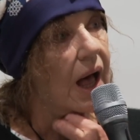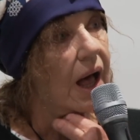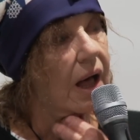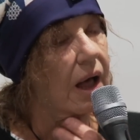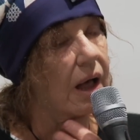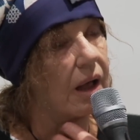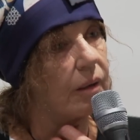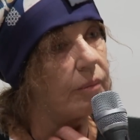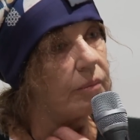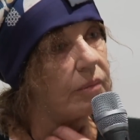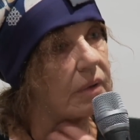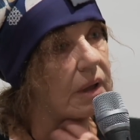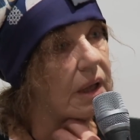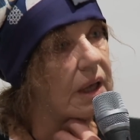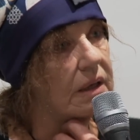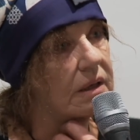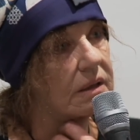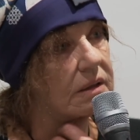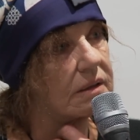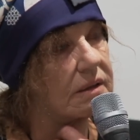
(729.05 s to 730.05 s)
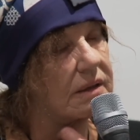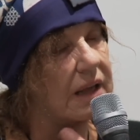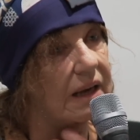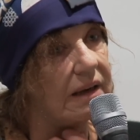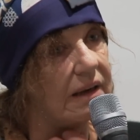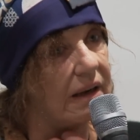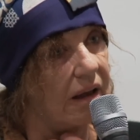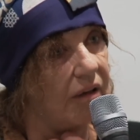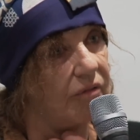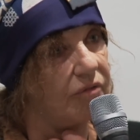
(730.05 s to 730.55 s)
And
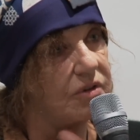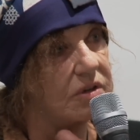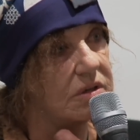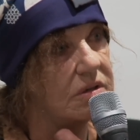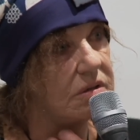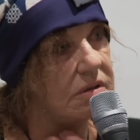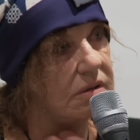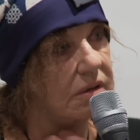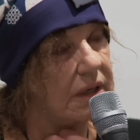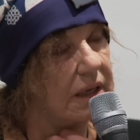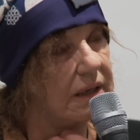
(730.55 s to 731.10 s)
they'd loved it.